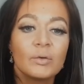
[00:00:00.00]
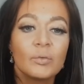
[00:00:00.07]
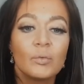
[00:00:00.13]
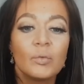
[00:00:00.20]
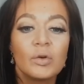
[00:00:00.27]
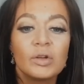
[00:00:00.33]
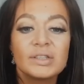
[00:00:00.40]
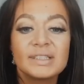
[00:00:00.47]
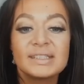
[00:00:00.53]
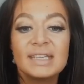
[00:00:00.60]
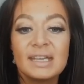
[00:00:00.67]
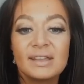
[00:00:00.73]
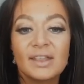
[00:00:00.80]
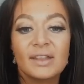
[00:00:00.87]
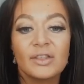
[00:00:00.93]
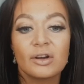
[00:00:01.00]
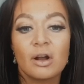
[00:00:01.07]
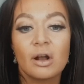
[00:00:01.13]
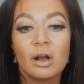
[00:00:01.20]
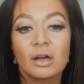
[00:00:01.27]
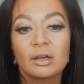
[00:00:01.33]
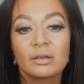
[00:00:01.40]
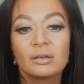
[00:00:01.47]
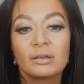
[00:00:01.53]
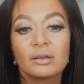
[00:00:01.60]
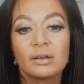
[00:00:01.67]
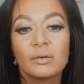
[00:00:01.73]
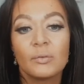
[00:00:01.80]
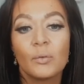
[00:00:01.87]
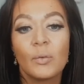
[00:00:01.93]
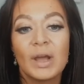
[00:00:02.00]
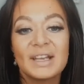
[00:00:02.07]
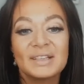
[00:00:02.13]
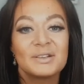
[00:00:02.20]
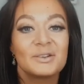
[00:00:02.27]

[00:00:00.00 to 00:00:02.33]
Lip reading: we'll see that there are way